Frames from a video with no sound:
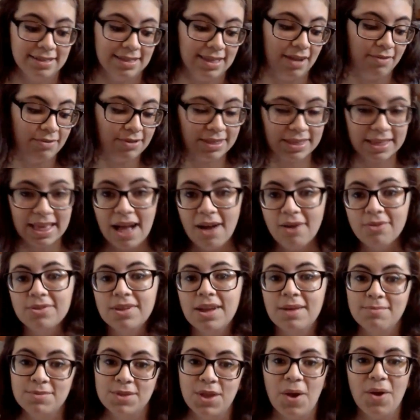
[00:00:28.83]
That was
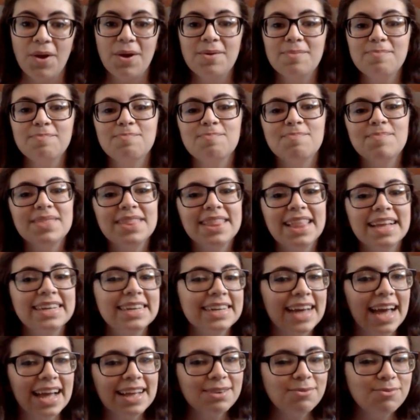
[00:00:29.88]
loud, I'm sorry. That
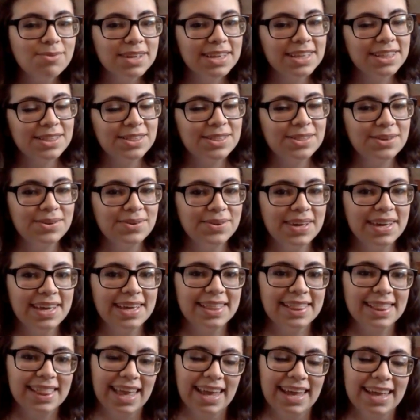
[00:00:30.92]
I kind of wanted to do
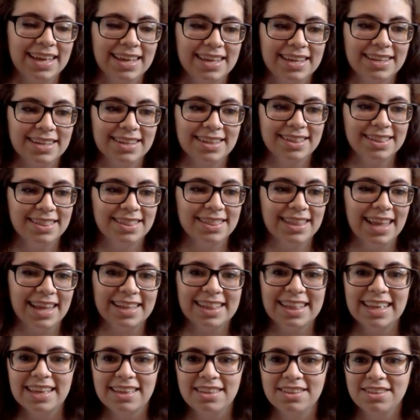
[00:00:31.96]
it
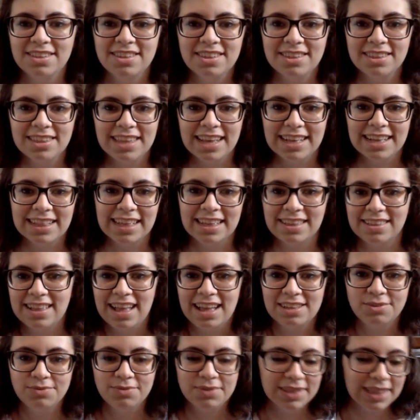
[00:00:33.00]
like this, just like this.
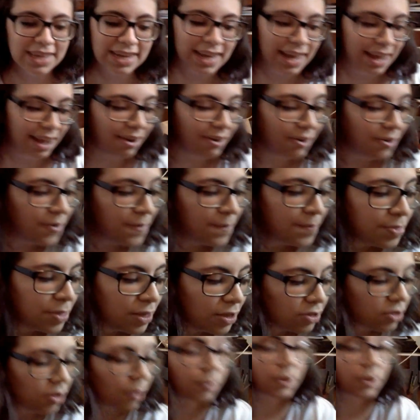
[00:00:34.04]
I don't really care. So